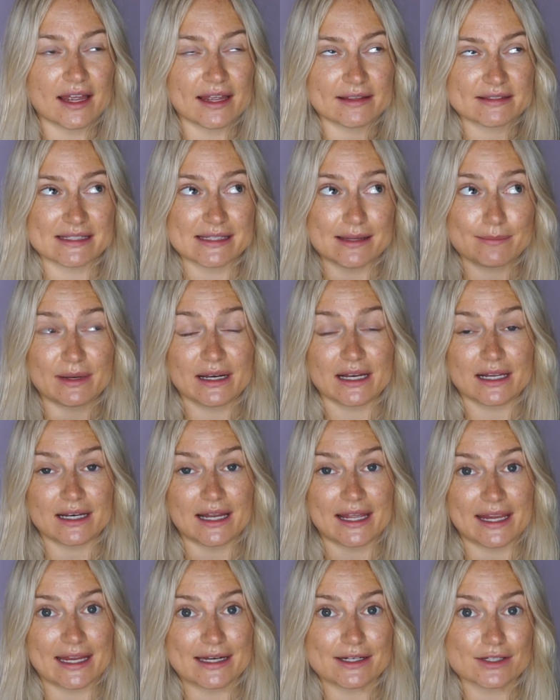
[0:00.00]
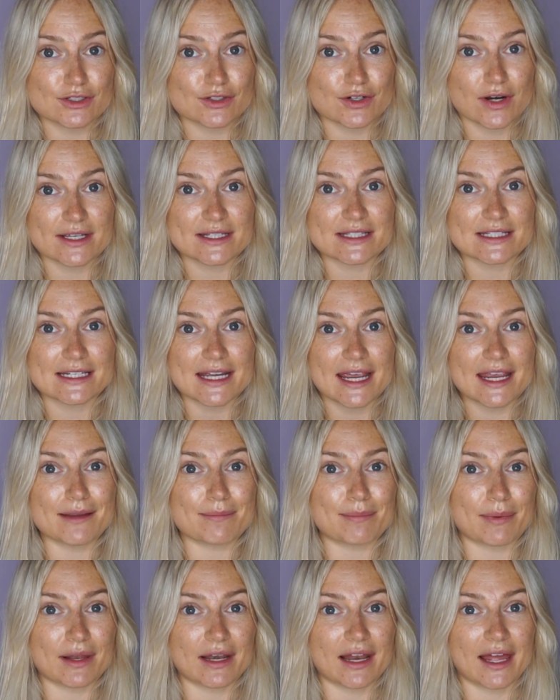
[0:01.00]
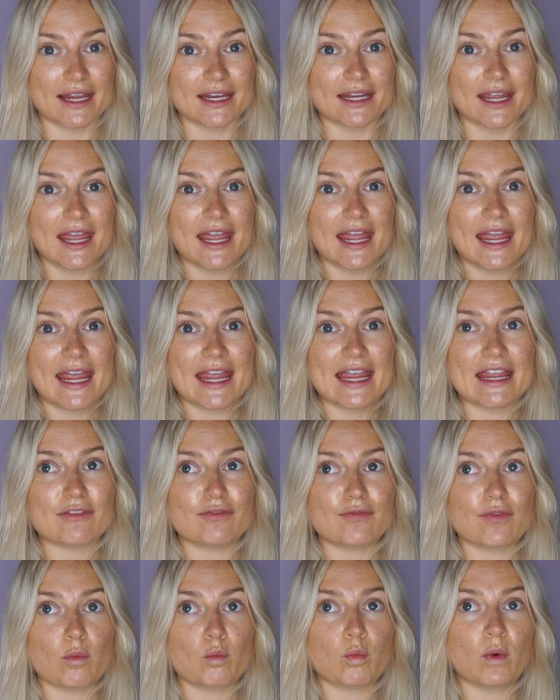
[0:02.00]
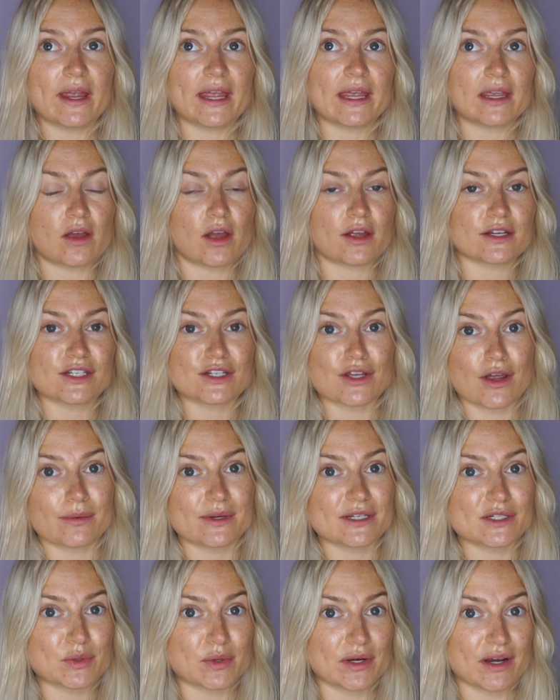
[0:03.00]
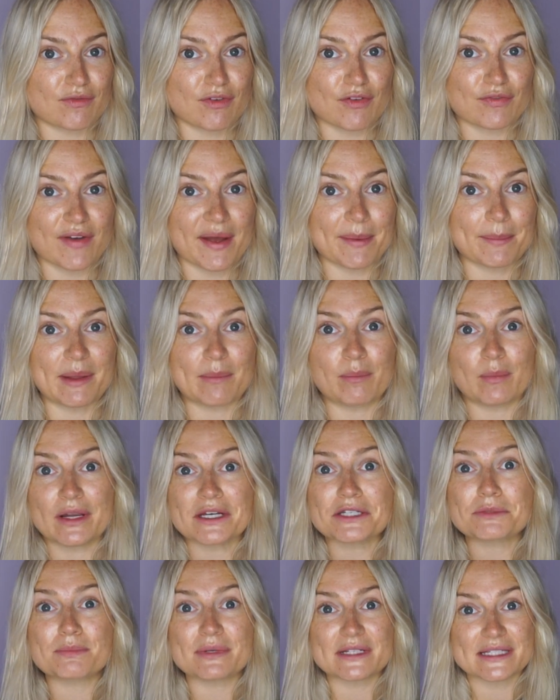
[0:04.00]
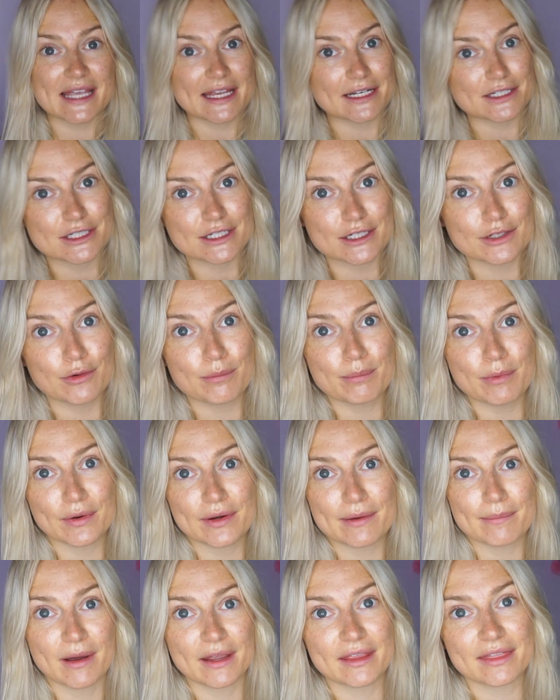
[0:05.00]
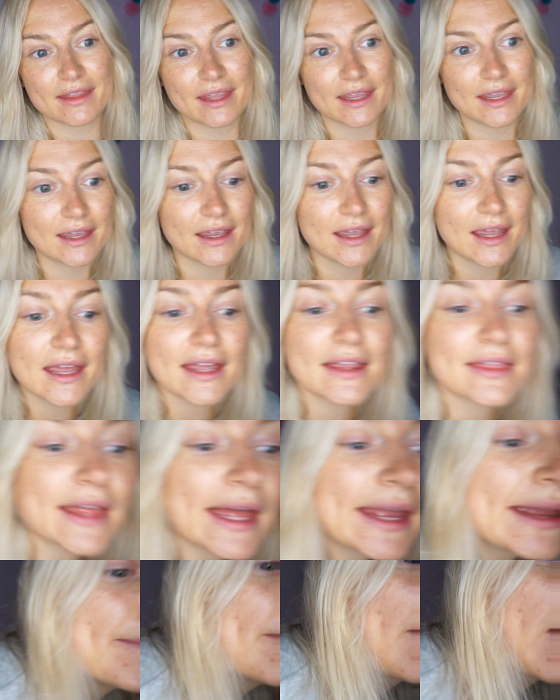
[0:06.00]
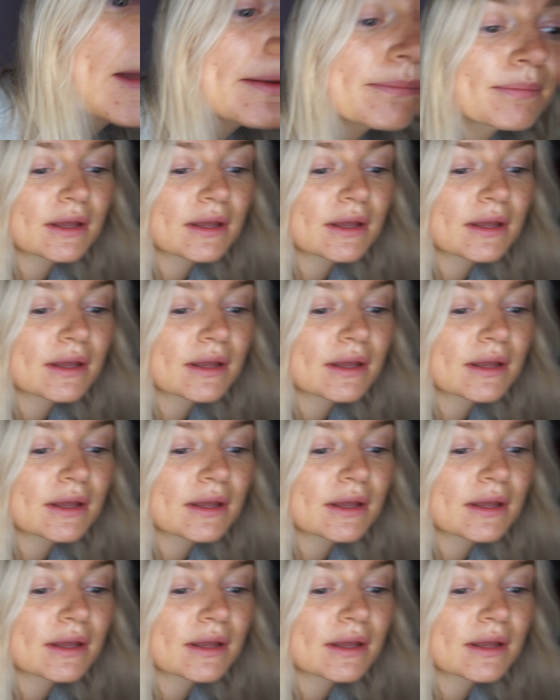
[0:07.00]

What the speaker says: a similar, like in a stress state, but like if we're going to go into another famine, which potentially your body might think that it might,